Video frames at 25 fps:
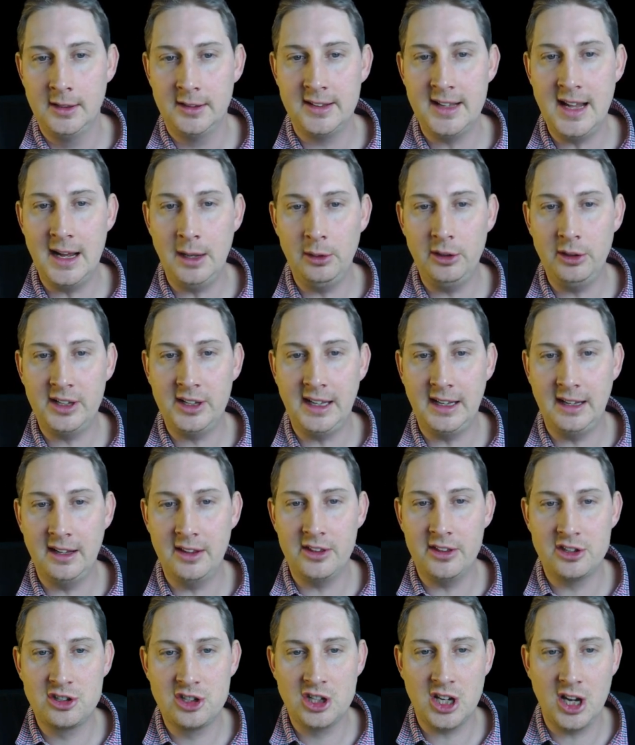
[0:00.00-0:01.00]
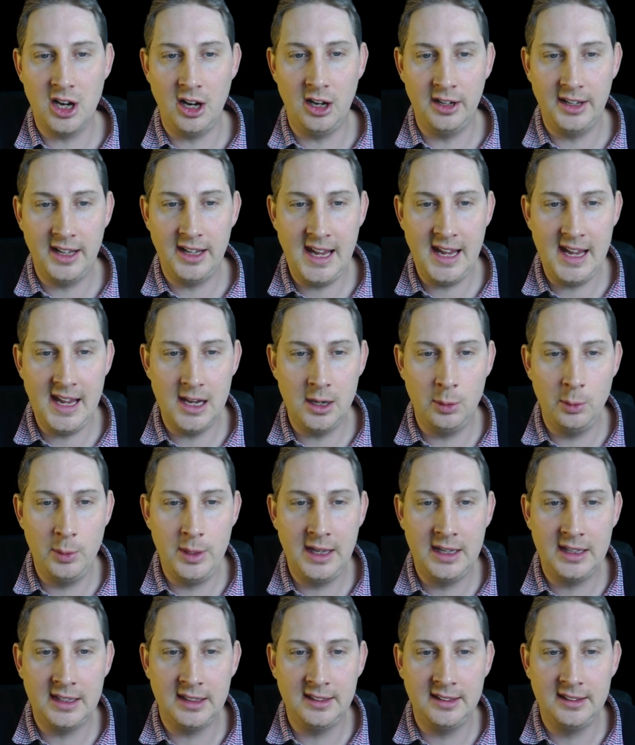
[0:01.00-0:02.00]
Now looking at the chart here,
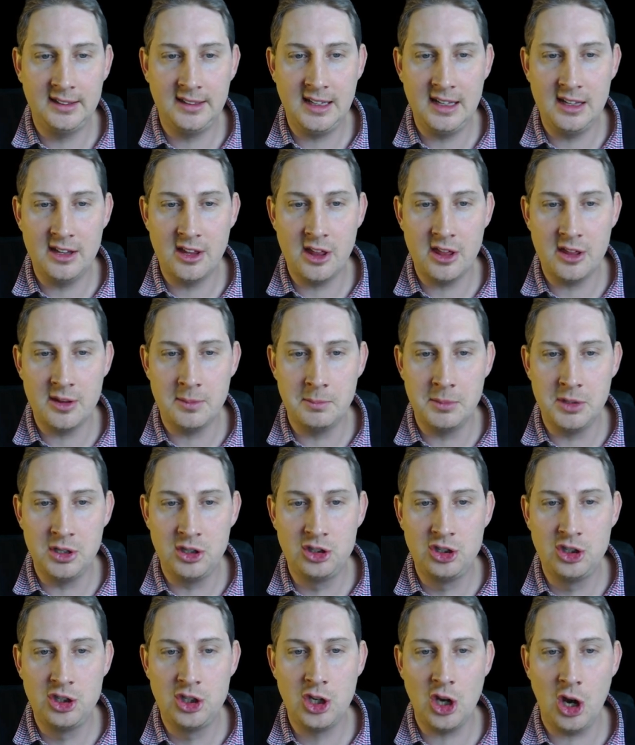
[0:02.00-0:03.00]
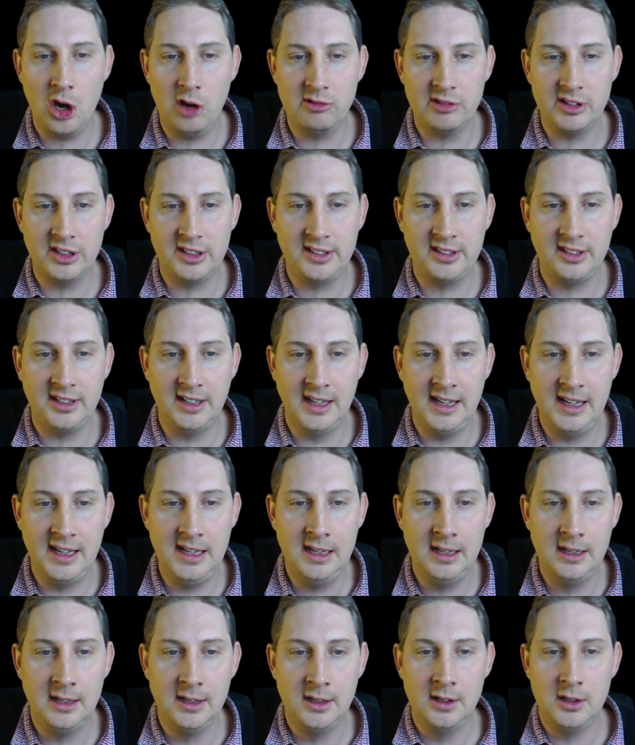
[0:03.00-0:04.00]
we can see that the
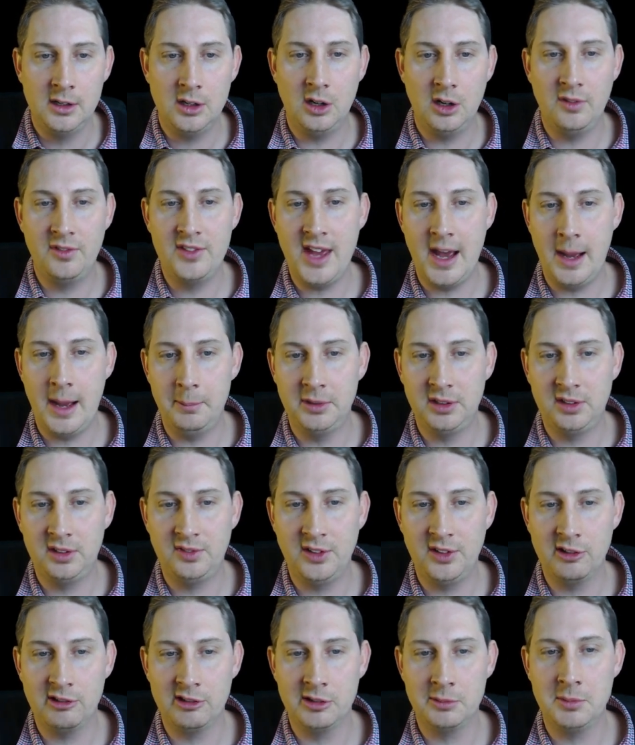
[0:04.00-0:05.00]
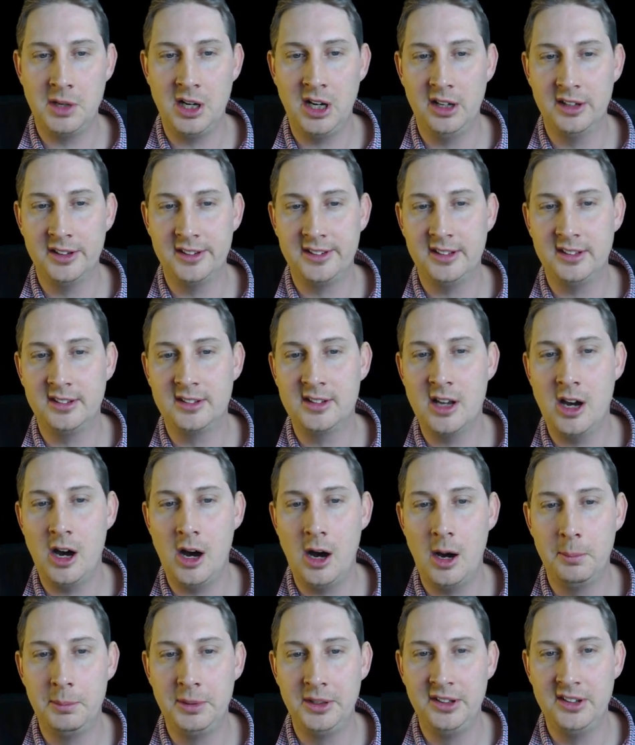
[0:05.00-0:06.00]
majority of the atmosphere on Mars is
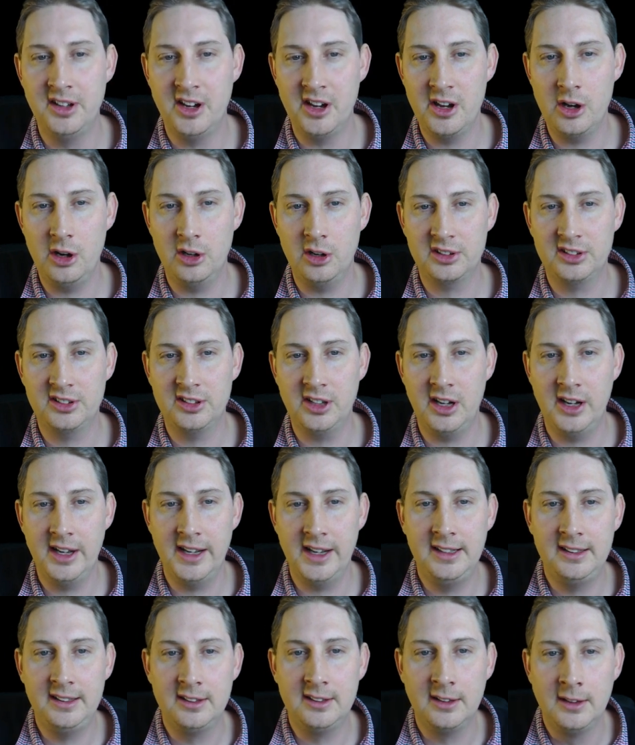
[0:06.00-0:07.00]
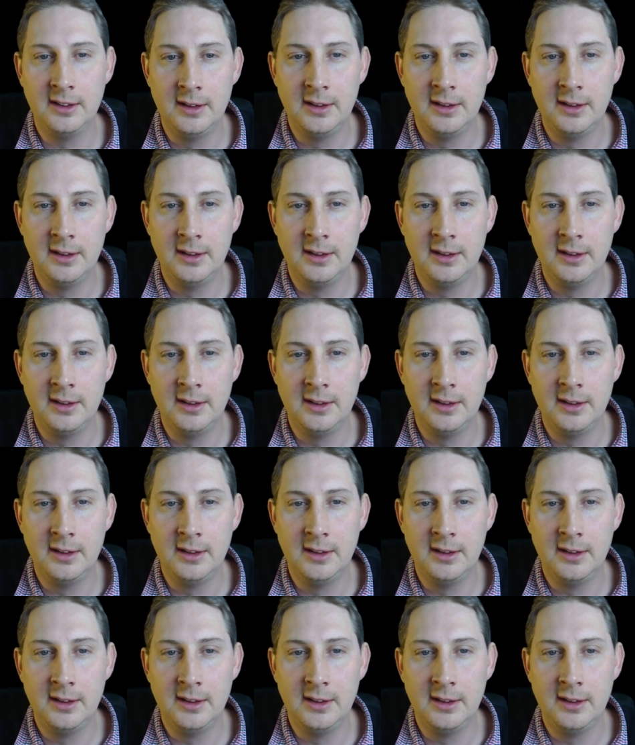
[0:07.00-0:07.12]
carbon dioxide